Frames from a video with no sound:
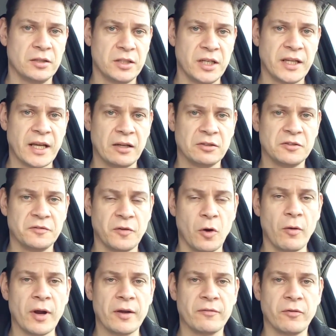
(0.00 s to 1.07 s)
decals
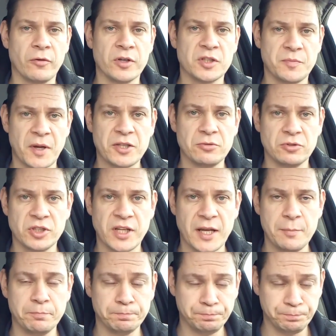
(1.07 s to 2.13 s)
for it for a special scheme,